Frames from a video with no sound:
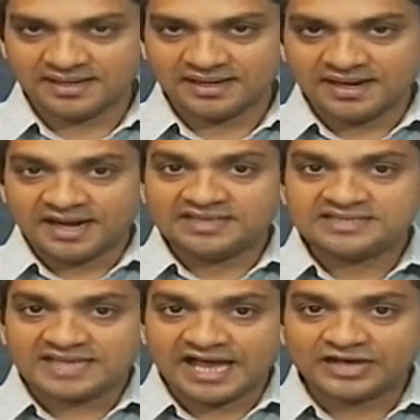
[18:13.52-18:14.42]
And
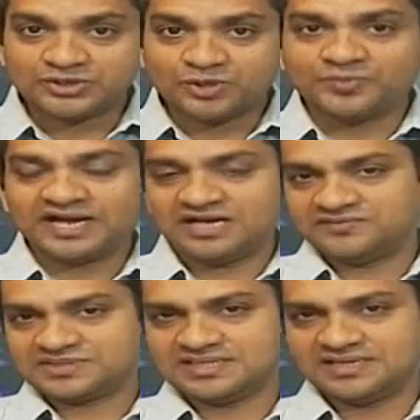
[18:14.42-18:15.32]
this
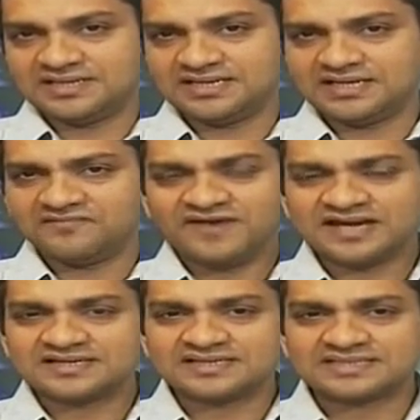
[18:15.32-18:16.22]
agrobiodiversity, in
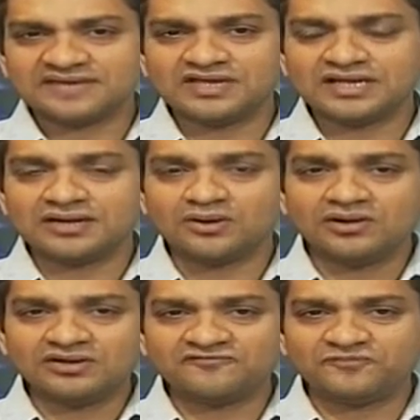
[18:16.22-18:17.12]
fact, it is having a
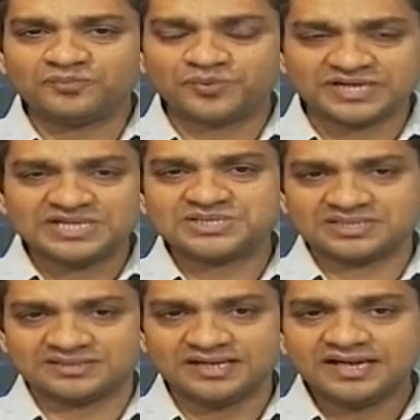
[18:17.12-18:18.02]
lot of
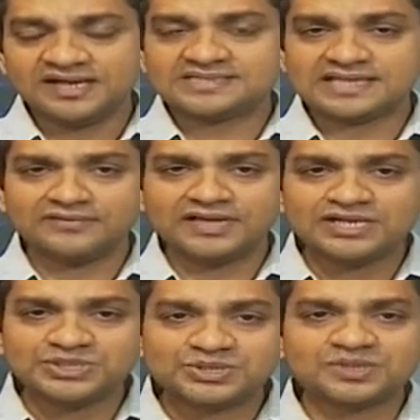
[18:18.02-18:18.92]
potential, it is having an
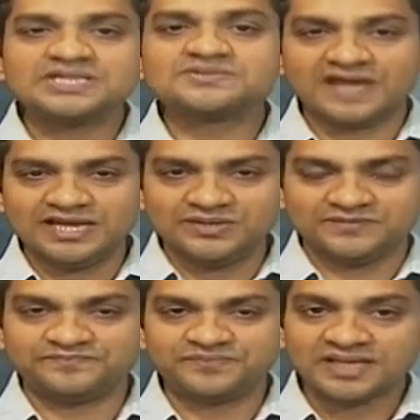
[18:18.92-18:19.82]
insurance
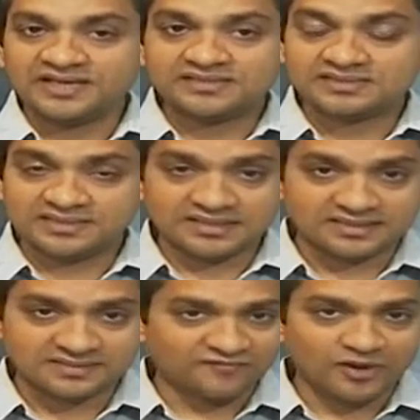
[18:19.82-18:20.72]
value. It
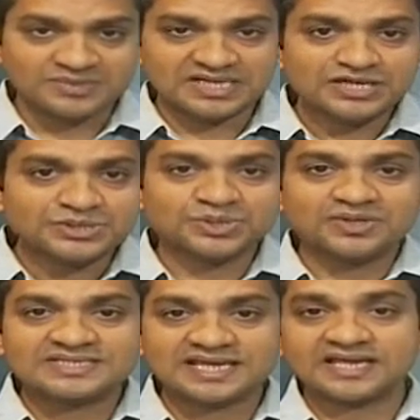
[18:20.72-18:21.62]
forms an
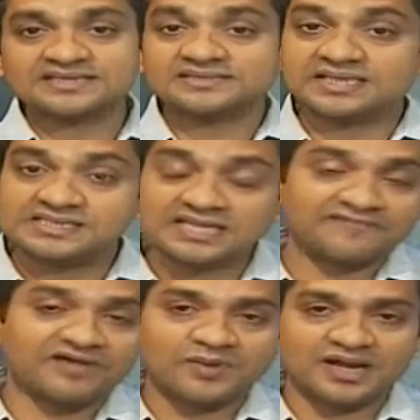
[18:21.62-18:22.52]
insurance against changing
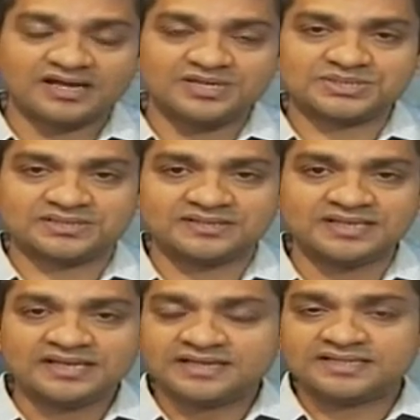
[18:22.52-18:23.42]
environmental condition.
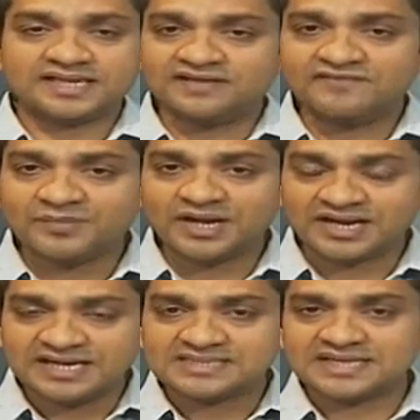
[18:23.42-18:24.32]
The environmental
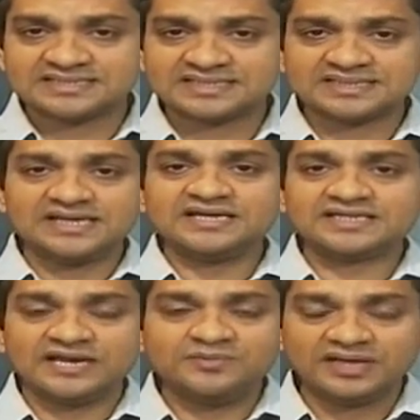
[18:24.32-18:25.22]
condition, as I said, it
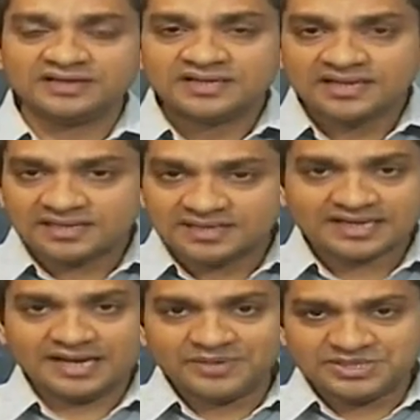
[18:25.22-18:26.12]
can be the
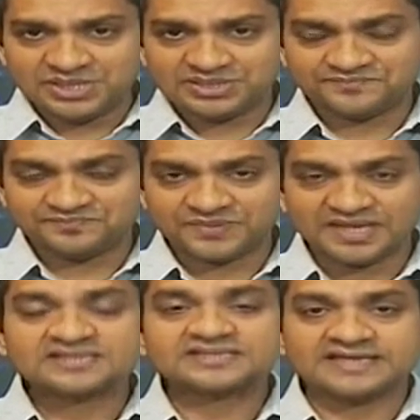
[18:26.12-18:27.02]
climate change,
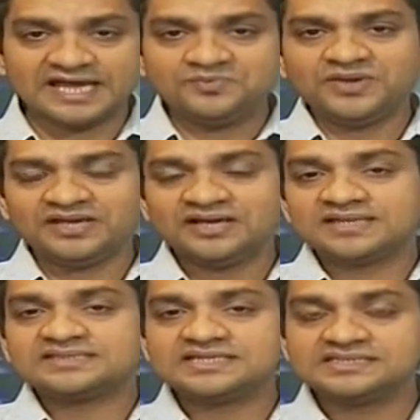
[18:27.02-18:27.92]
it can be
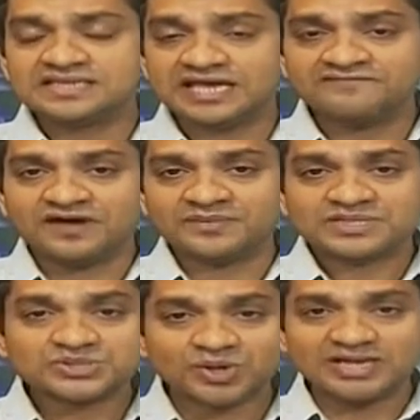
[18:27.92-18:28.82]
a change in the environment,
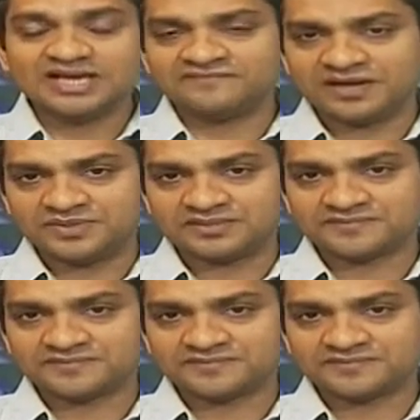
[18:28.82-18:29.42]
soil environment,